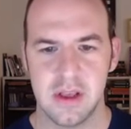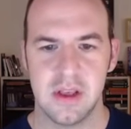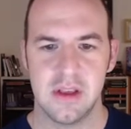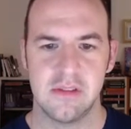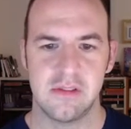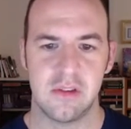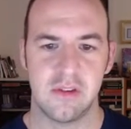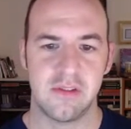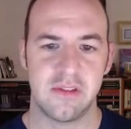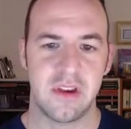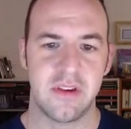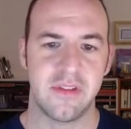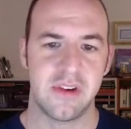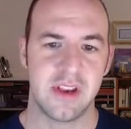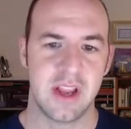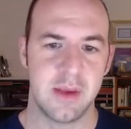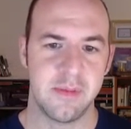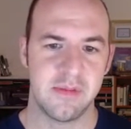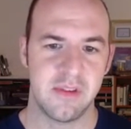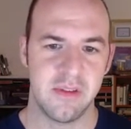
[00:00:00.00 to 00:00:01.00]
So there's different
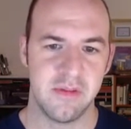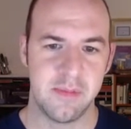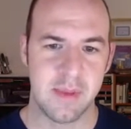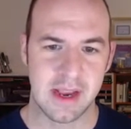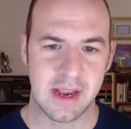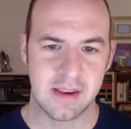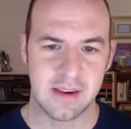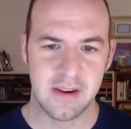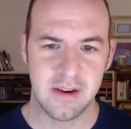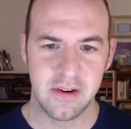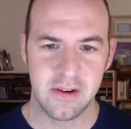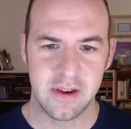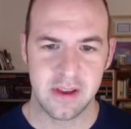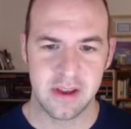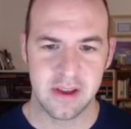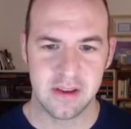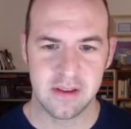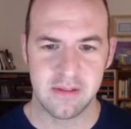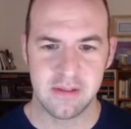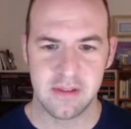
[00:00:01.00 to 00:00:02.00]
types of
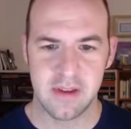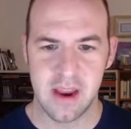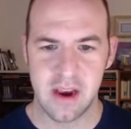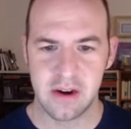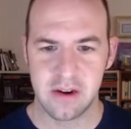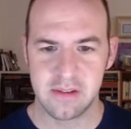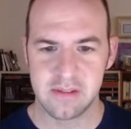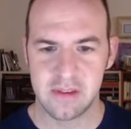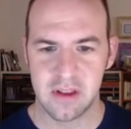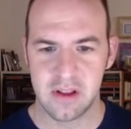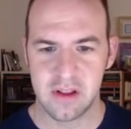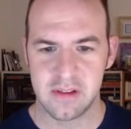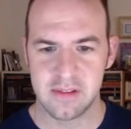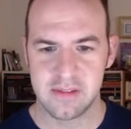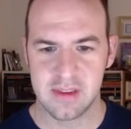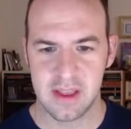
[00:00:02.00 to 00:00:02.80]
bacteria aerosols,